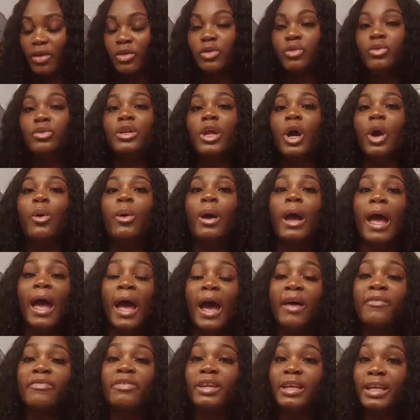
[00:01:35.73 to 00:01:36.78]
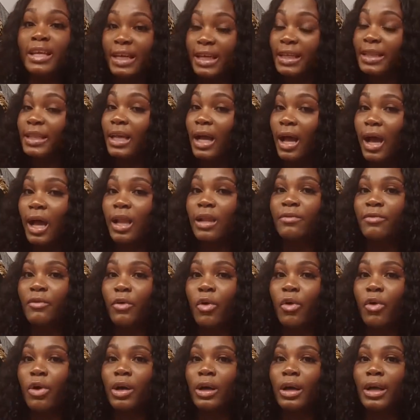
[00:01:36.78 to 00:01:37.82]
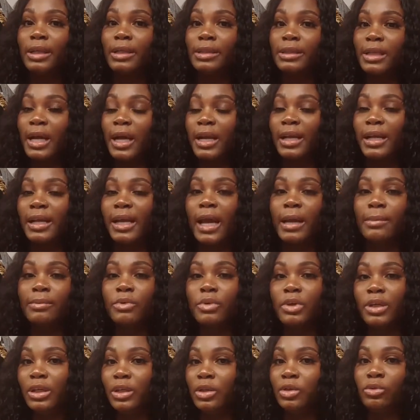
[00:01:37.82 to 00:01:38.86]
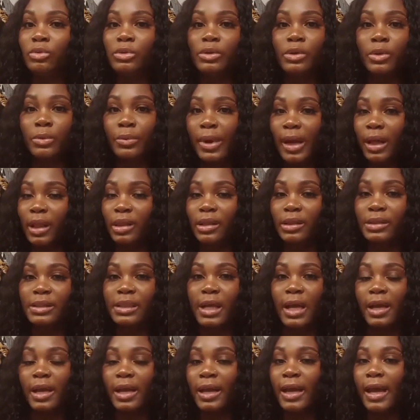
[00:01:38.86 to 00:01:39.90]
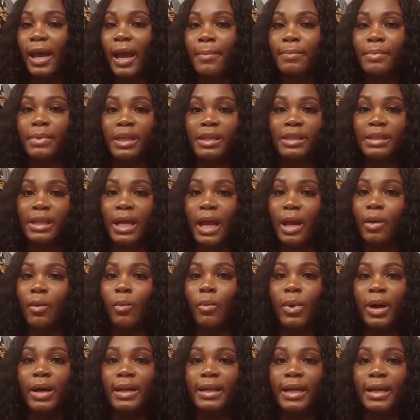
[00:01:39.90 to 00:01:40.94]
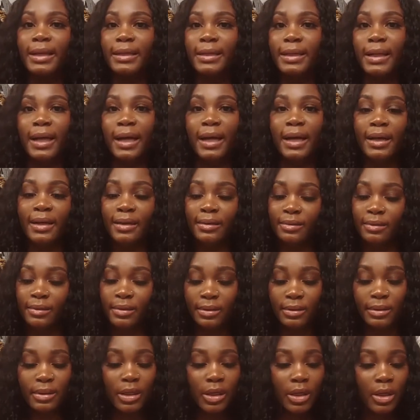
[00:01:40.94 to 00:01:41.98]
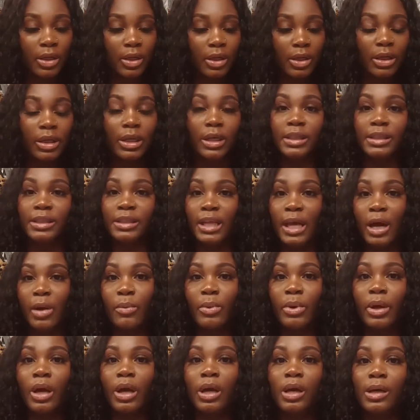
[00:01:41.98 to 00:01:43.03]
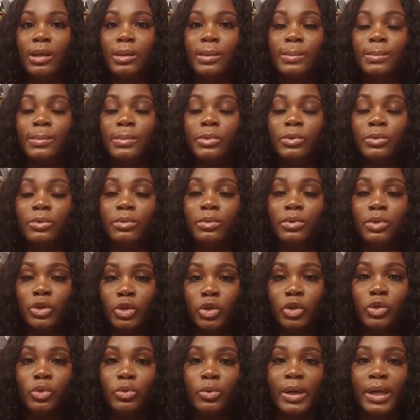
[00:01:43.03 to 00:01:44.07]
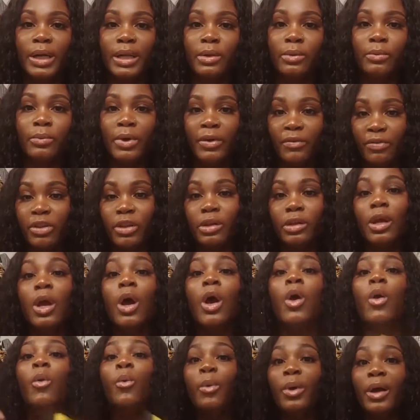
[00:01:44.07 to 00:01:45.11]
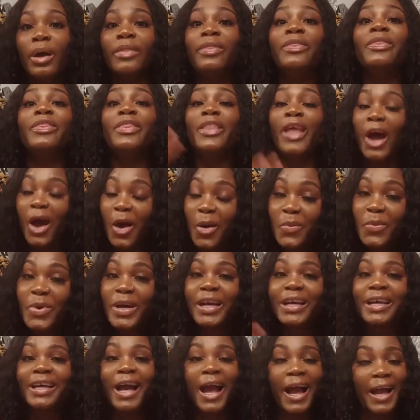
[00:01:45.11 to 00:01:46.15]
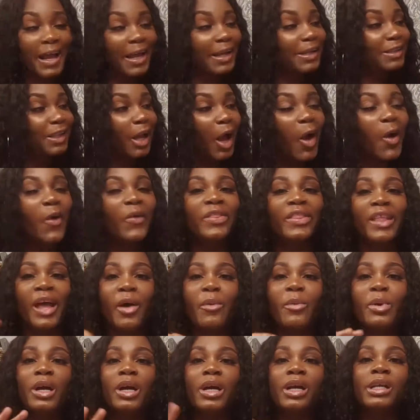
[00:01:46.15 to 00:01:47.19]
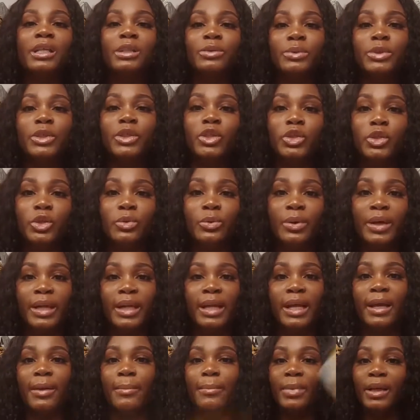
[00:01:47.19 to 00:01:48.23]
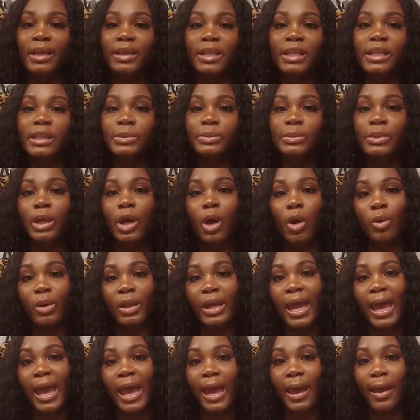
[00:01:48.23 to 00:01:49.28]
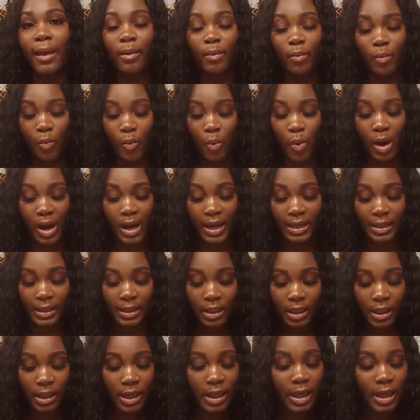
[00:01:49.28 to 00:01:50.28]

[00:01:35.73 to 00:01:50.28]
You don't have to get the olive oil stocking cap. You can use the regular stocking cap that's like $1.99, because that one comes two in with that one. I can't talk. That one comes with two in it, but this one only had one.